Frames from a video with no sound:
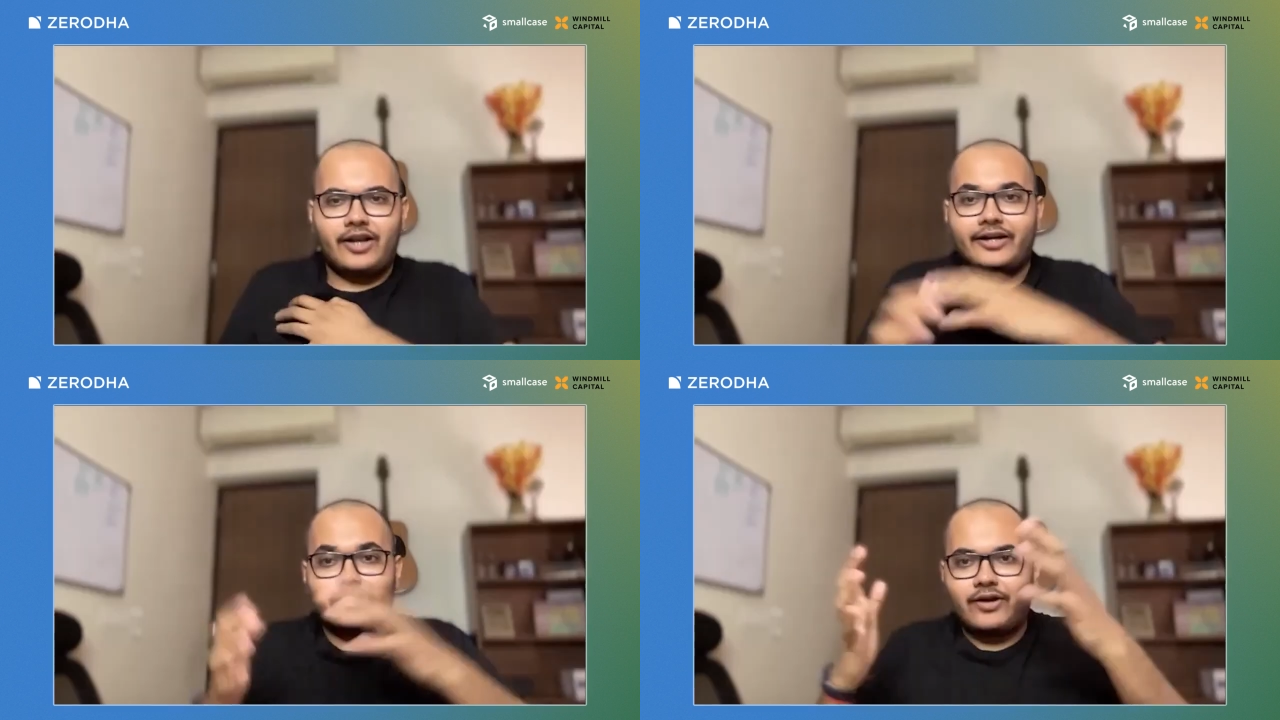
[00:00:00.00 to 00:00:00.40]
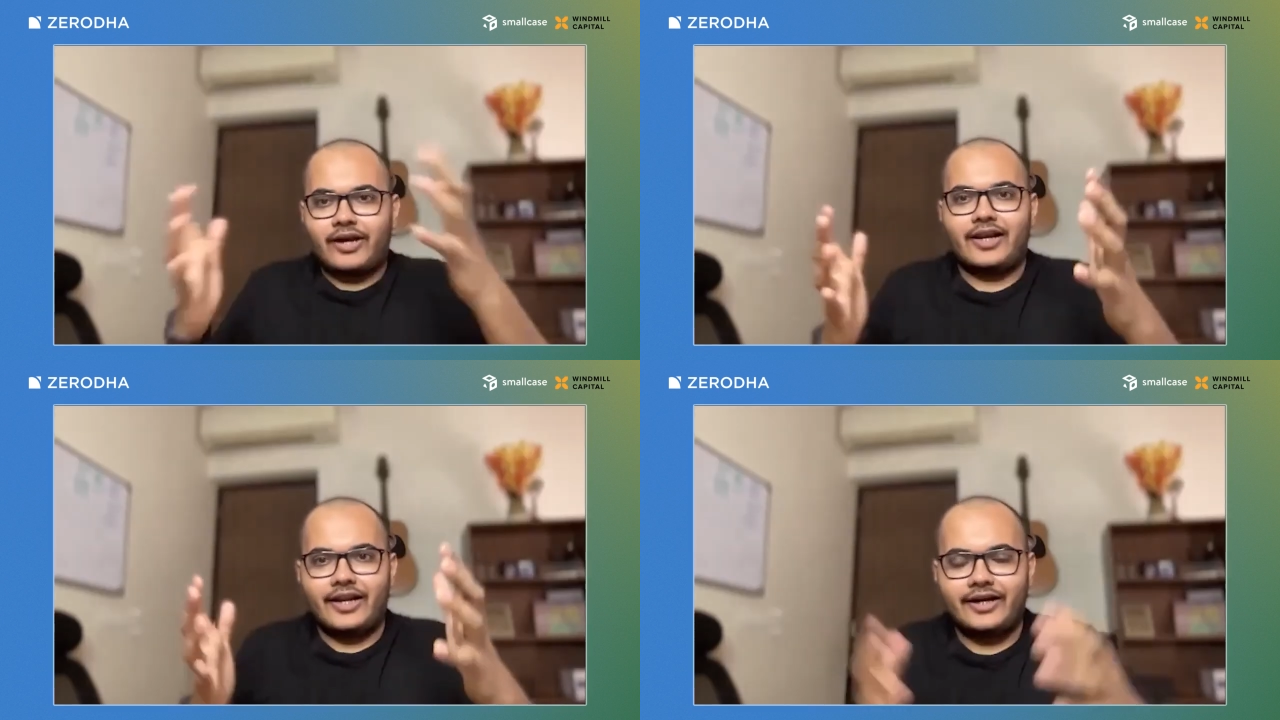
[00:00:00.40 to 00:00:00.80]
like to
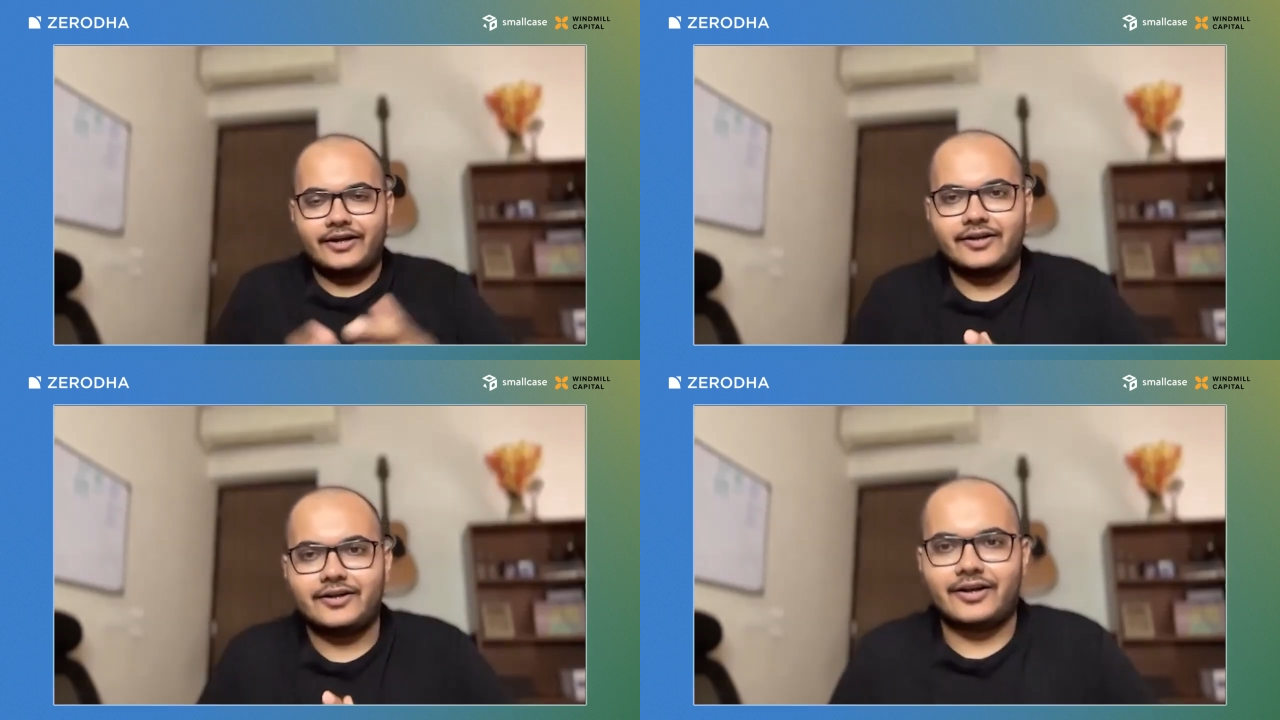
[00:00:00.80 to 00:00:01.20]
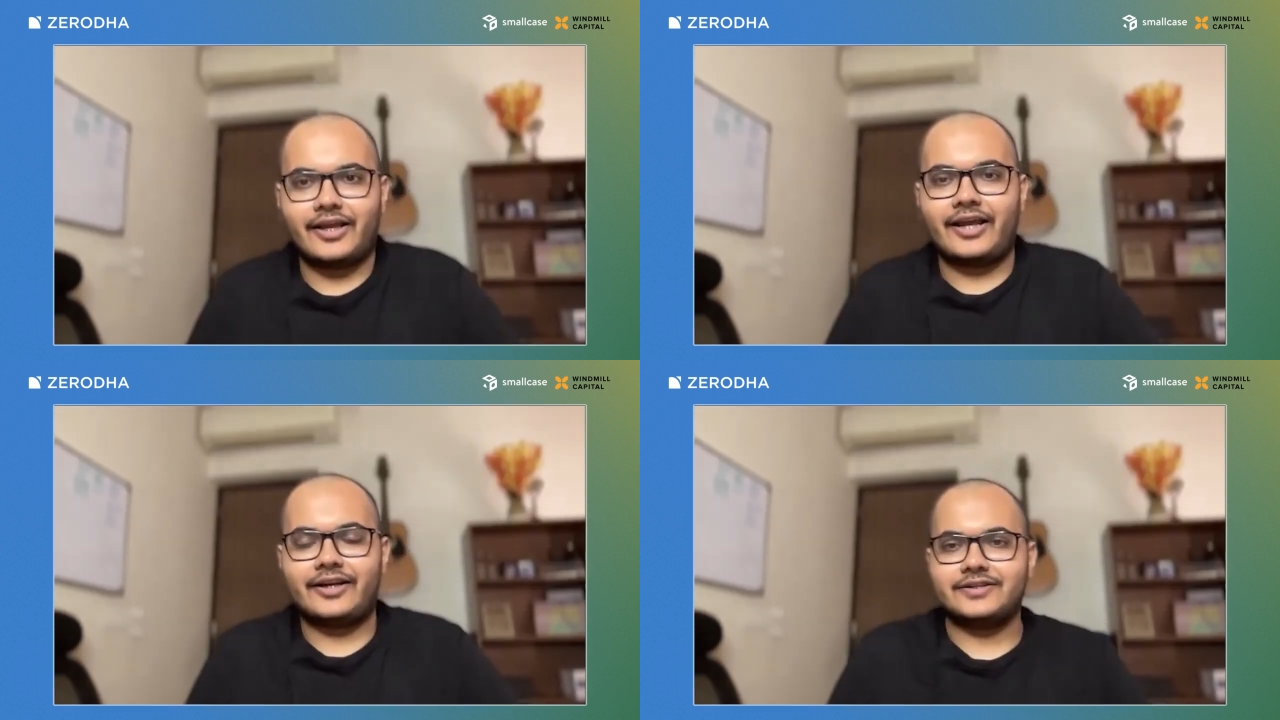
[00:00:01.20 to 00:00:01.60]
highlight
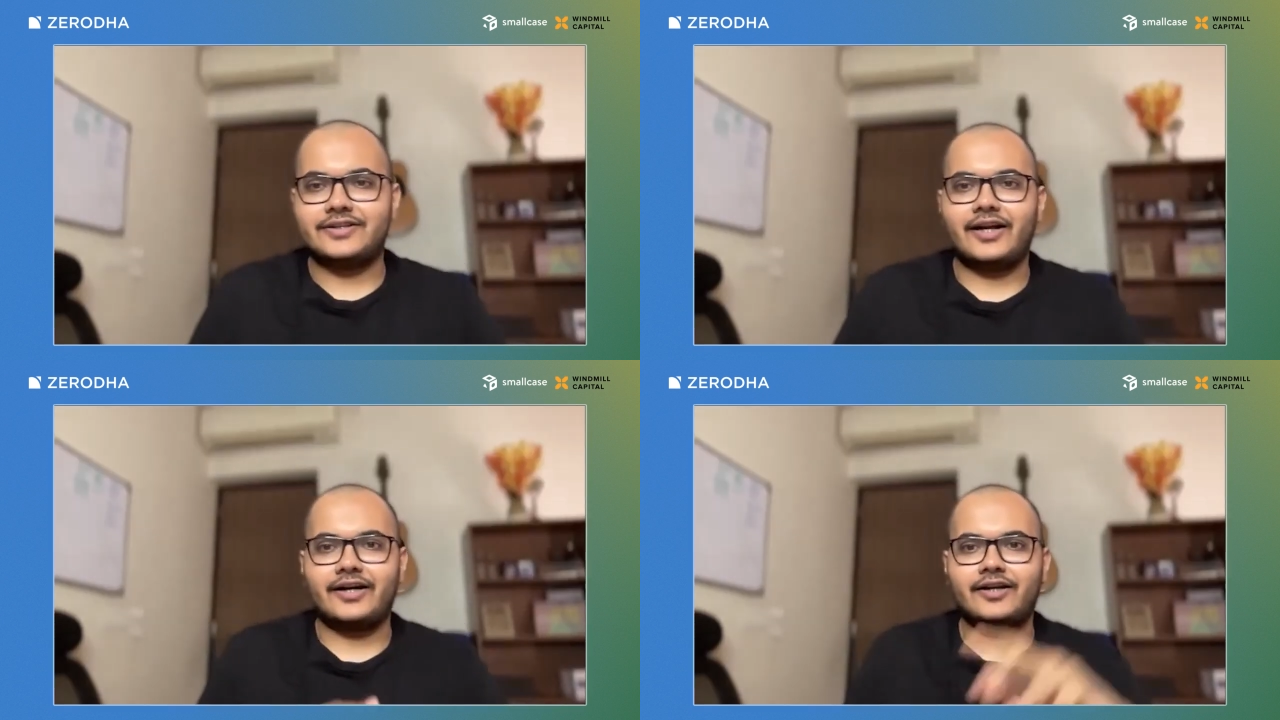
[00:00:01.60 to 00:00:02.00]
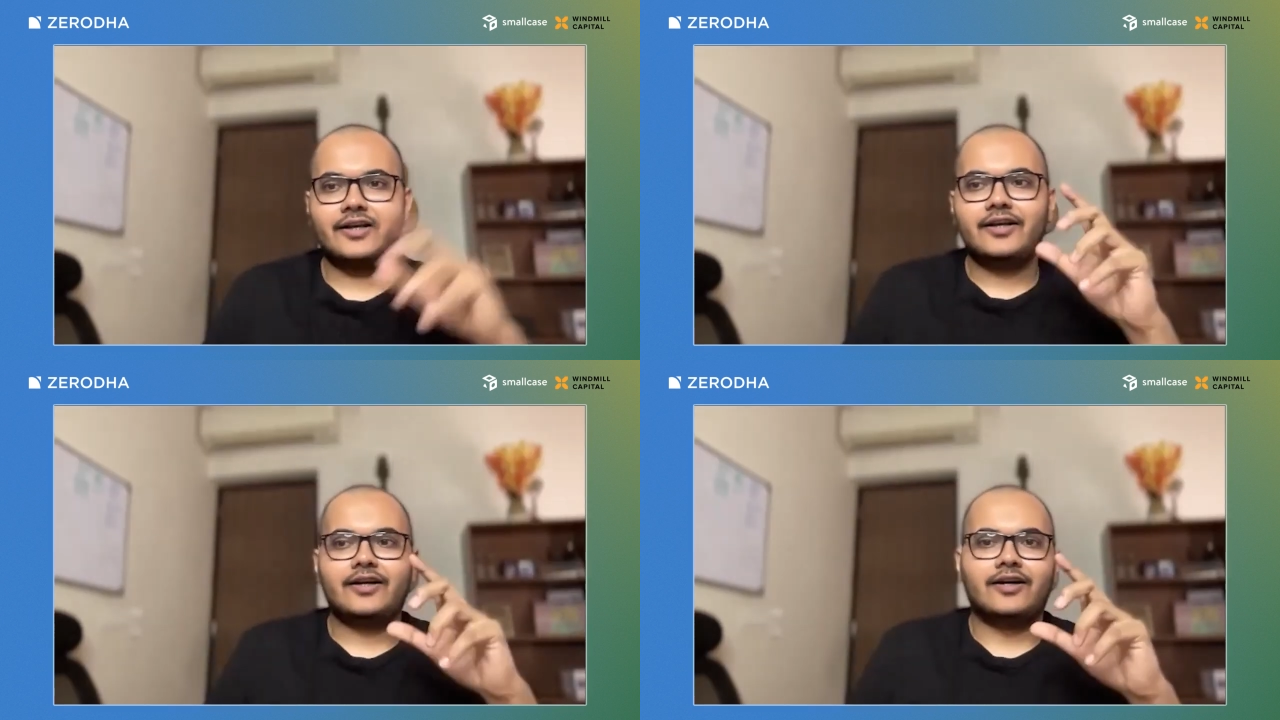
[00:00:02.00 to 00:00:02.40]
again is that
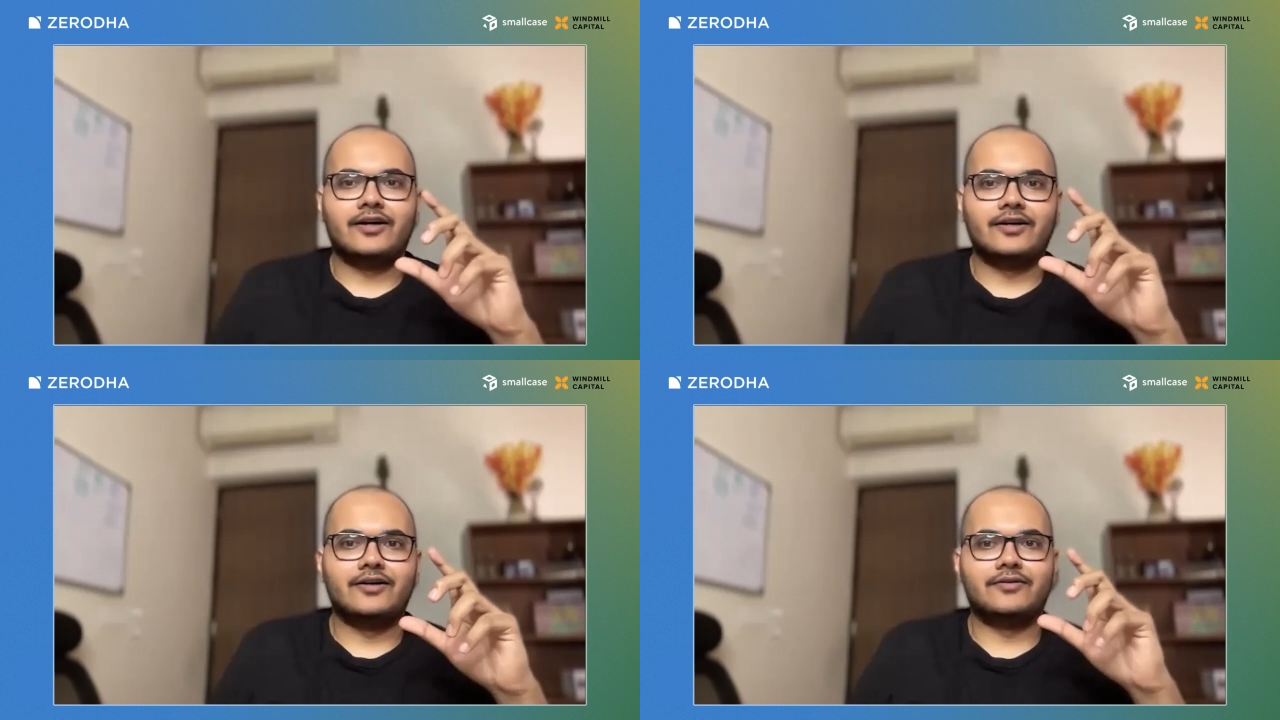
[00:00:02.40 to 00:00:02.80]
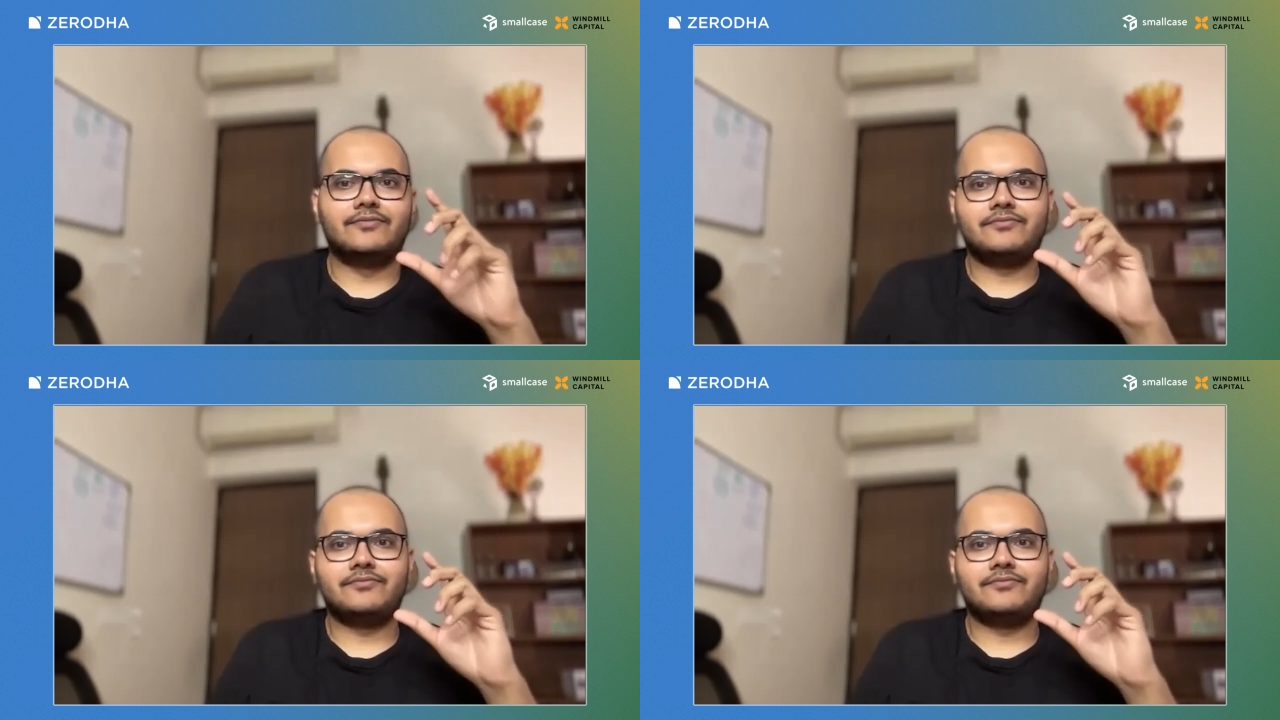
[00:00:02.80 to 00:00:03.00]
uh,